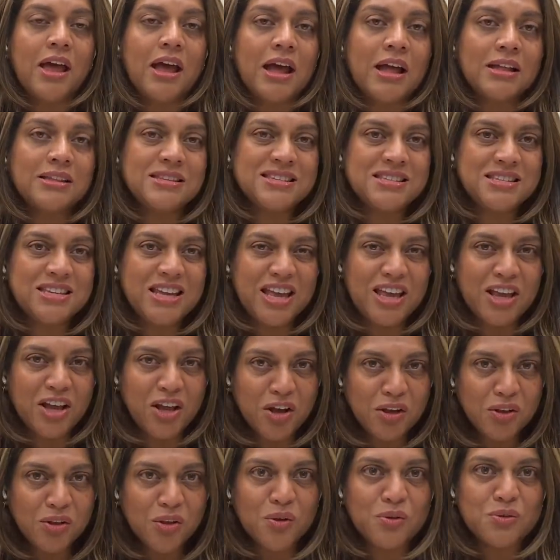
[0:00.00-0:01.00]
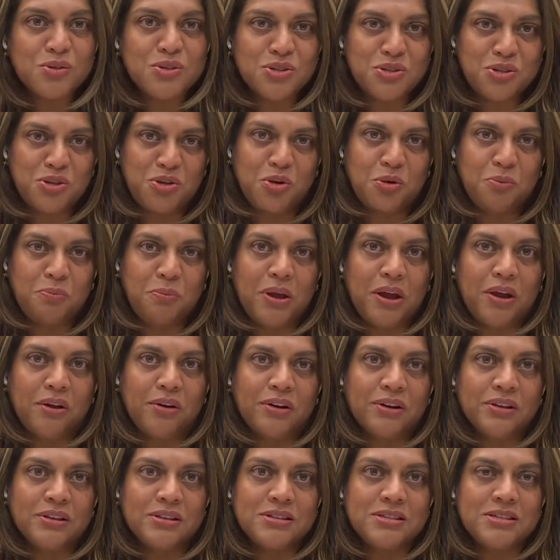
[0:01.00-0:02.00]
and staying close to your
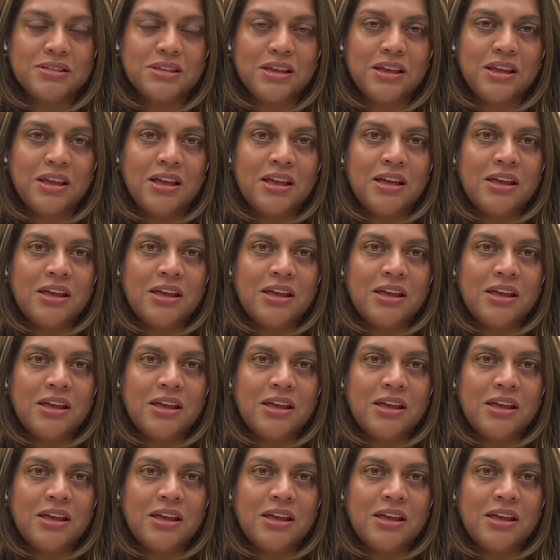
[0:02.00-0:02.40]
parents.